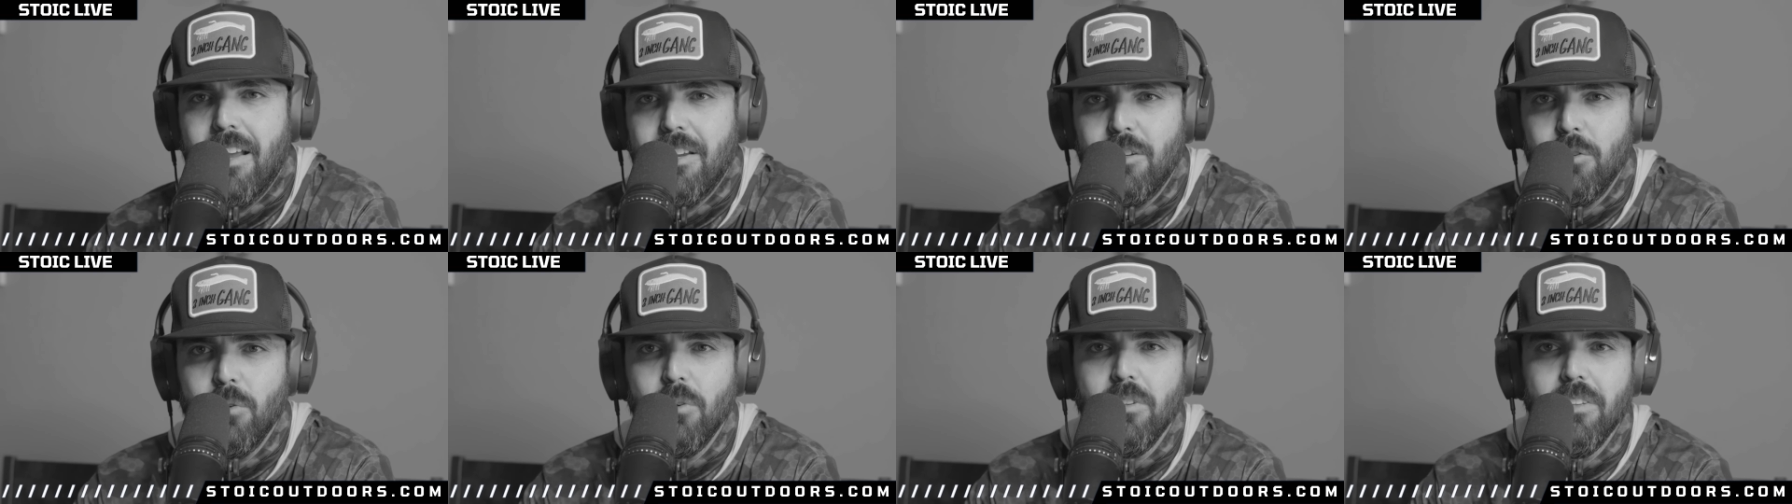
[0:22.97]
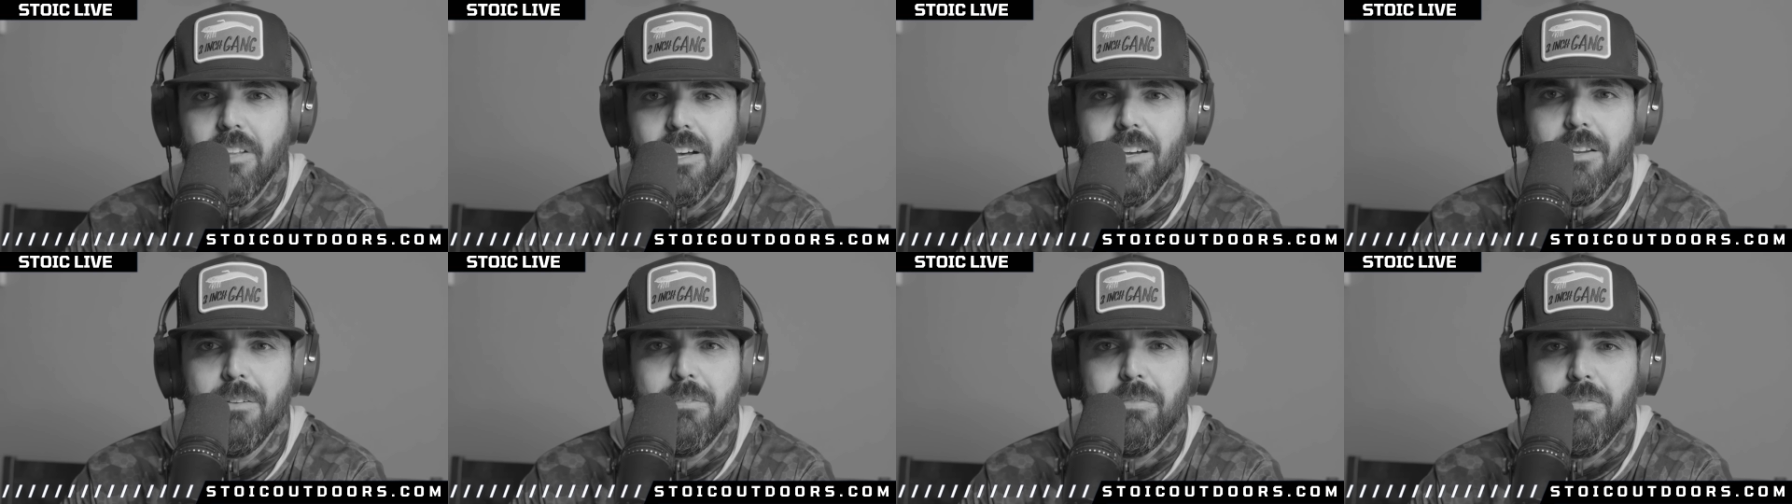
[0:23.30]
I do a
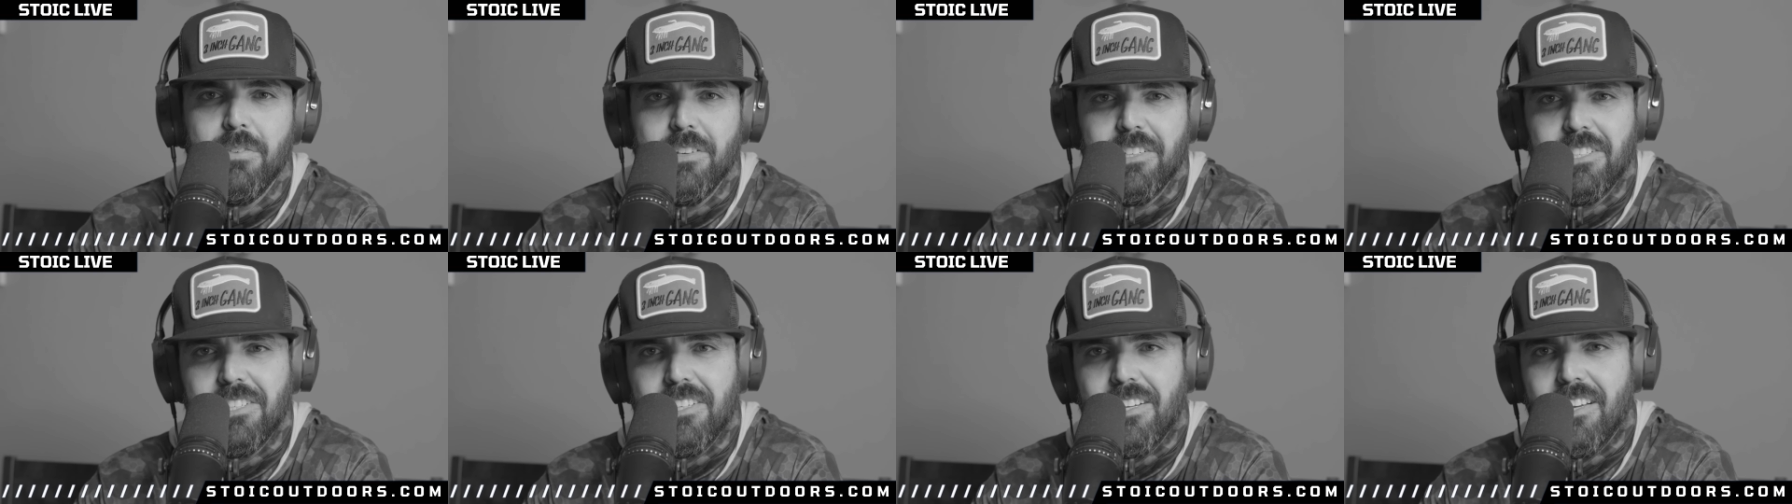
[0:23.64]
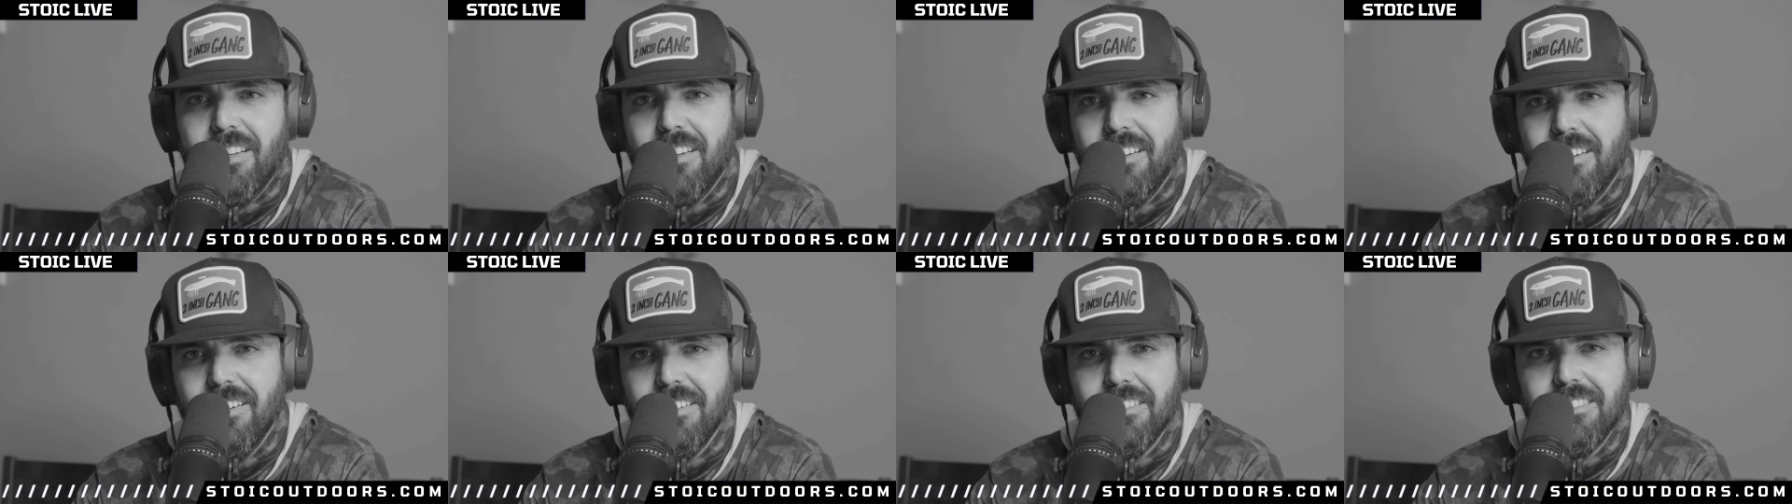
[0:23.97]
lot of fishing
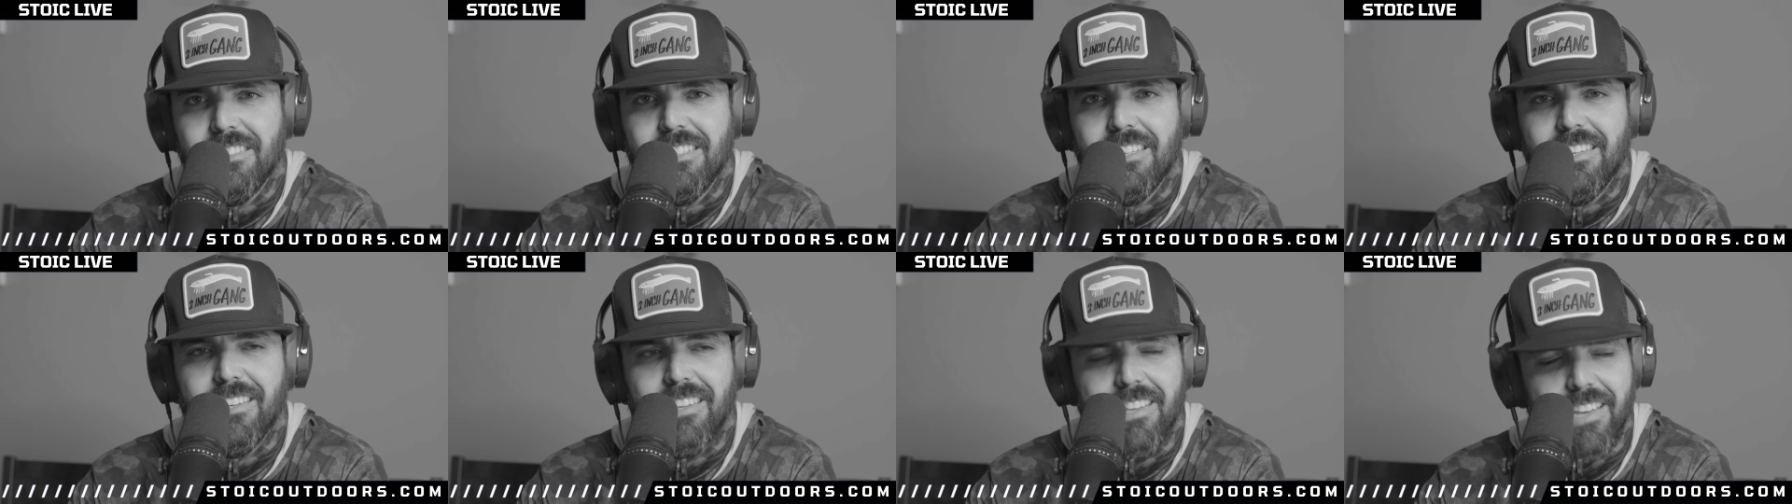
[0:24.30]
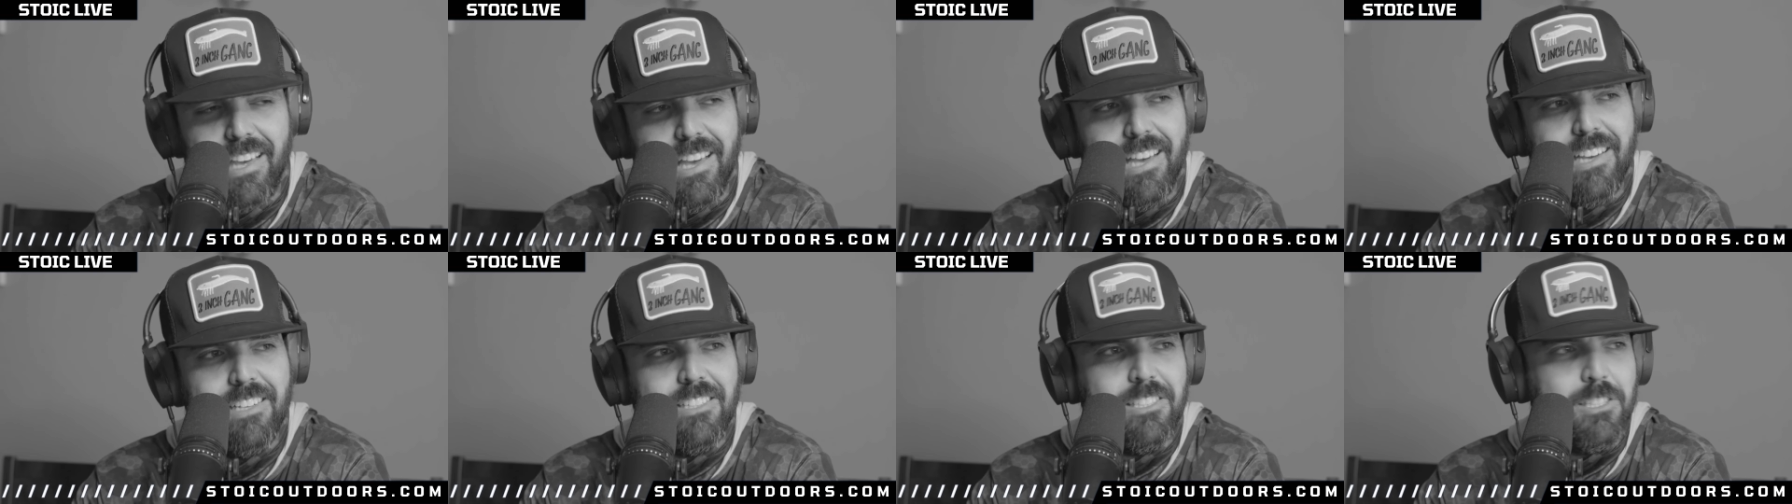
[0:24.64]
and hunting,
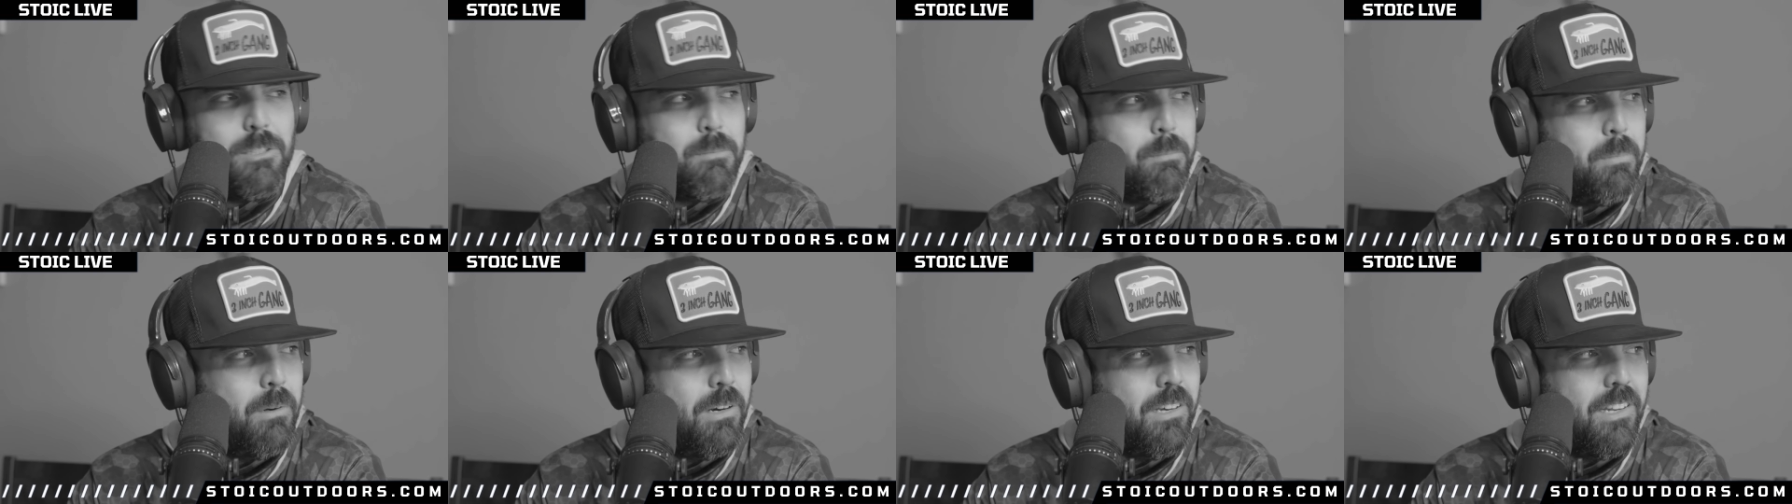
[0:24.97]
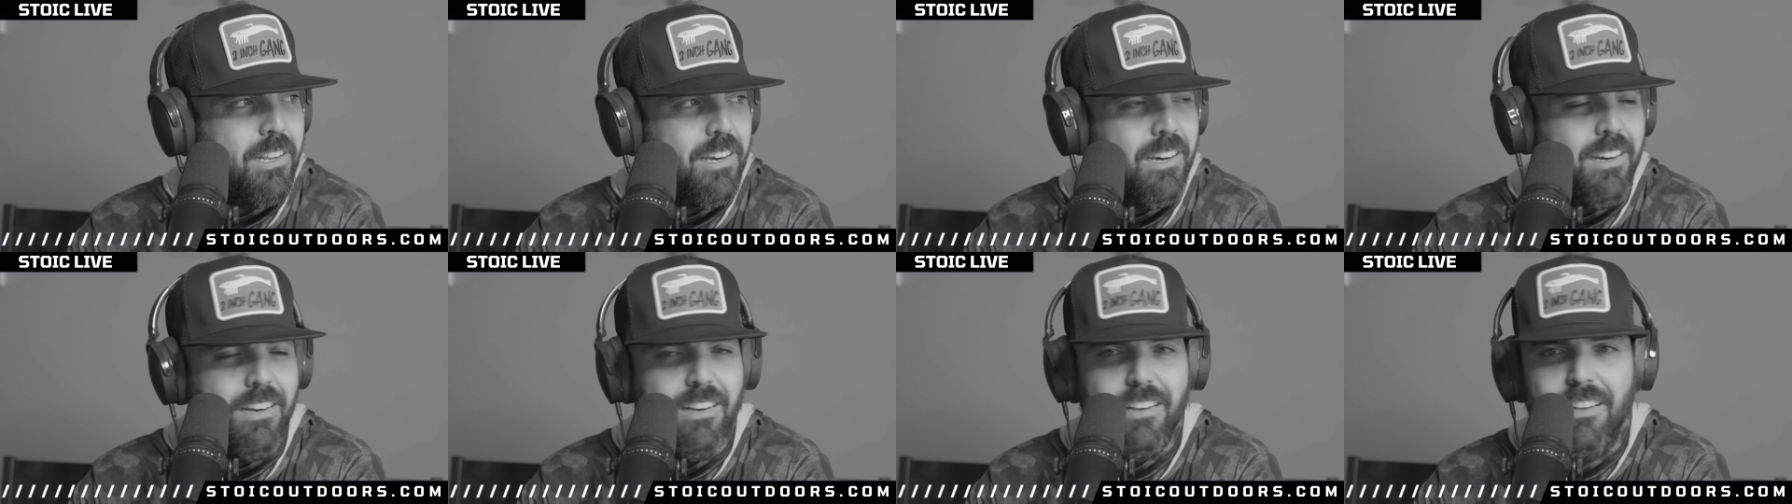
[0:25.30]
yes, but
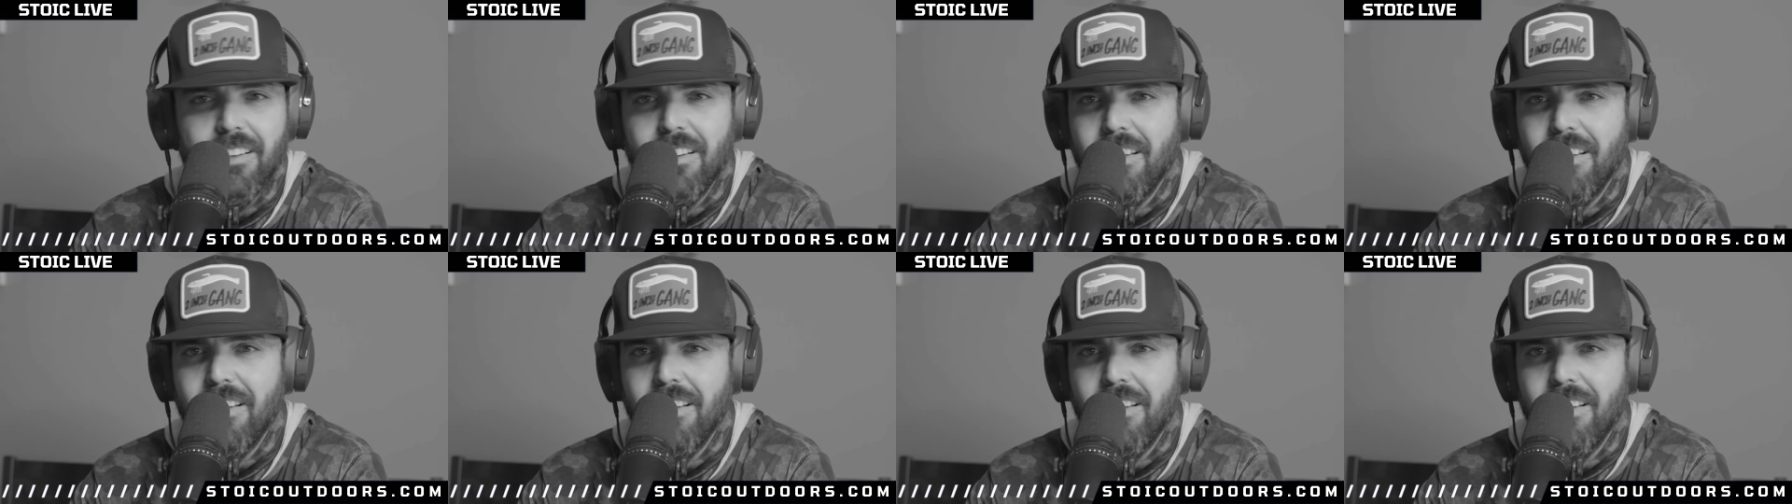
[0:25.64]
uh,